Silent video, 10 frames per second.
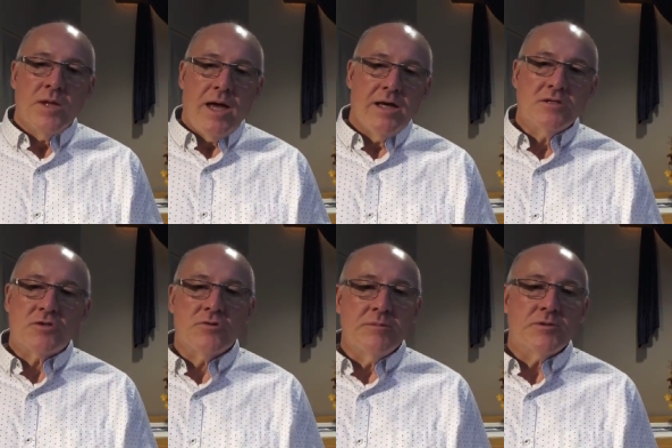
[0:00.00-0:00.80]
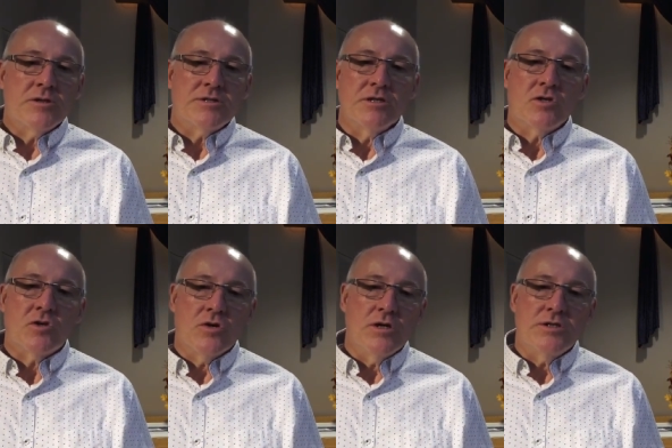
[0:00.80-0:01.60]
And scriptures
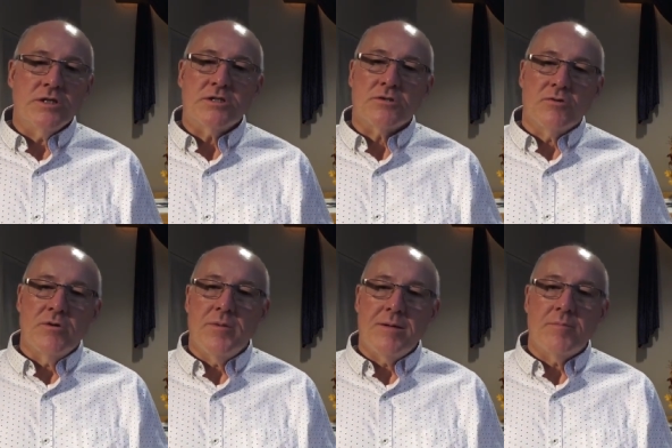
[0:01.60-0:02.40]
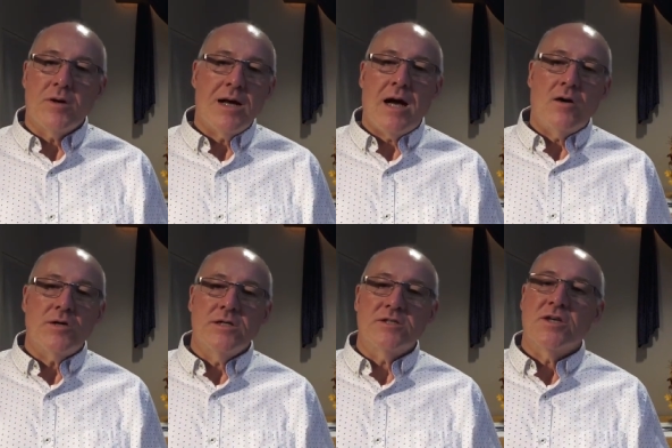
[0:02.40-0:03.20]
encourage us to remember how
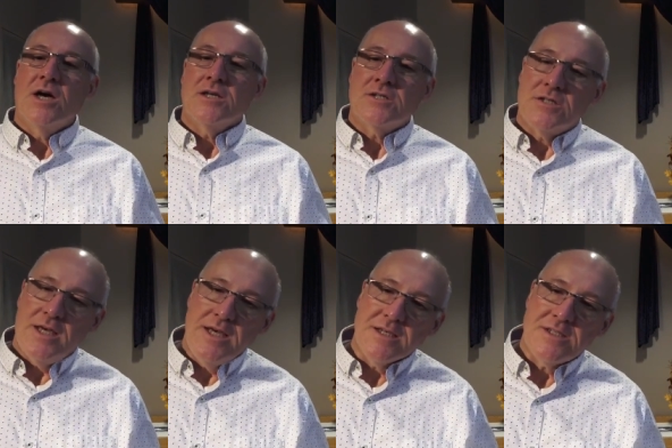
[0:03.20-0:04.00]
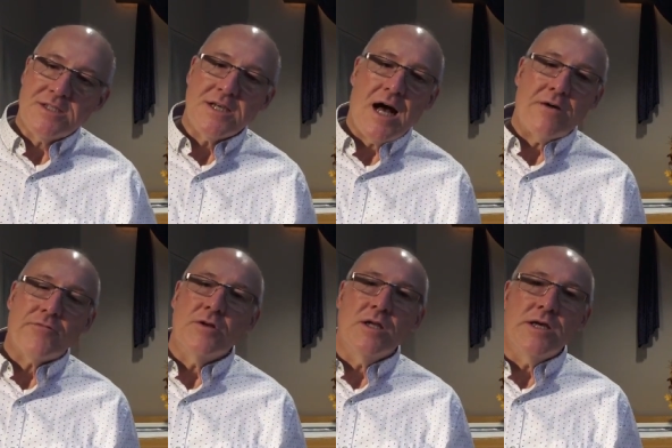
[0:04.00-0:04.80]
his, he is
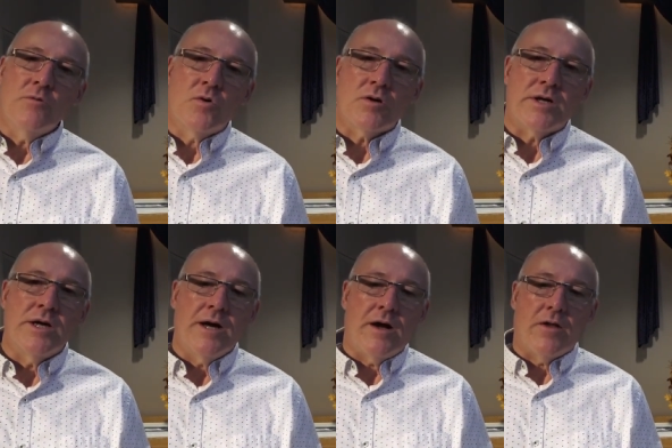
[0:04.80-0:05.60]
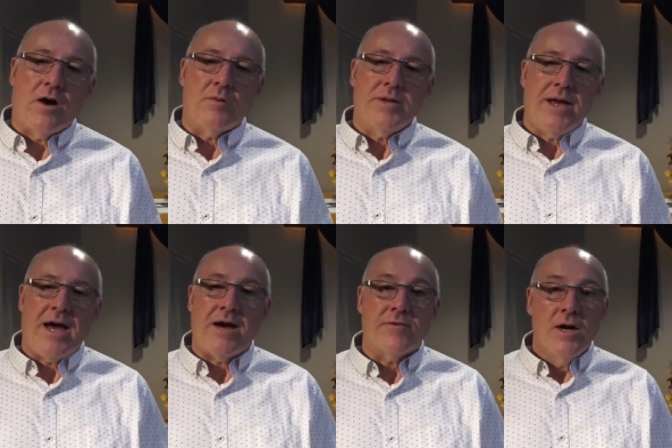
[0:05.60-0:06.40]
sovereignly working on our
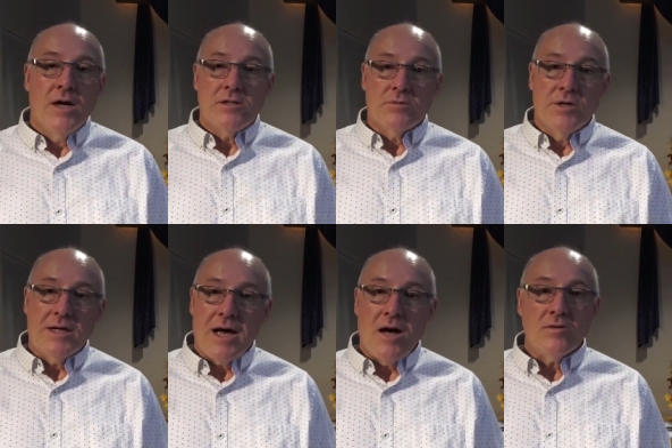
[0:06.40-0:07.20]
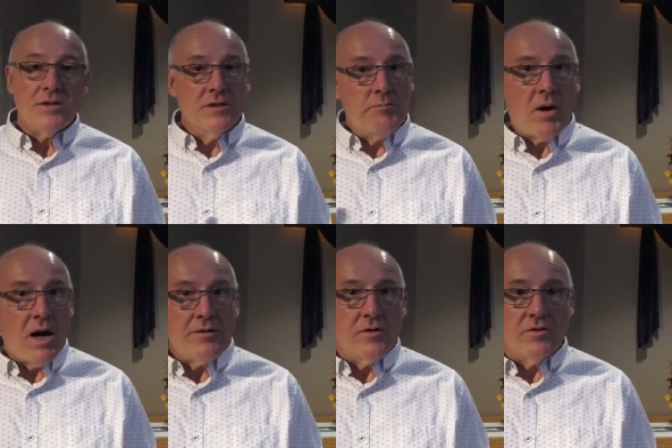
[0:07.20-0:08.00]
behalf, to recount and to
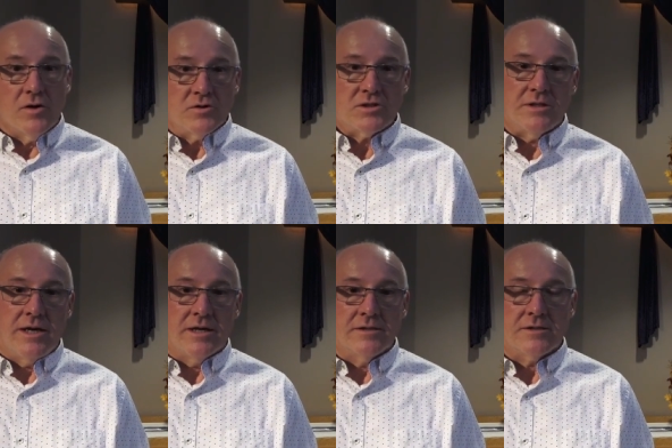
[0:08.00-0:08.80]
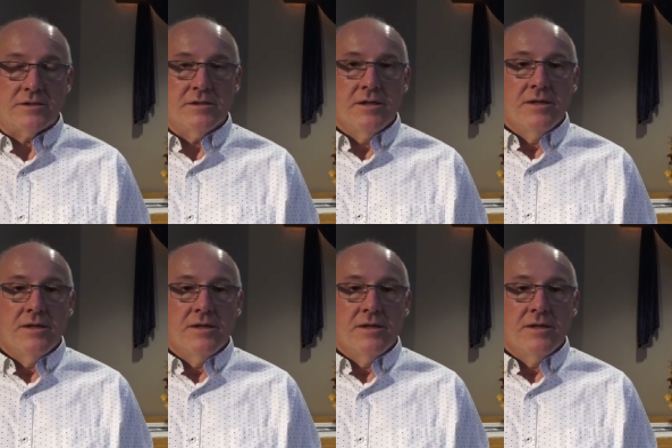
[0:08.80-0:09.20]
ponder those things.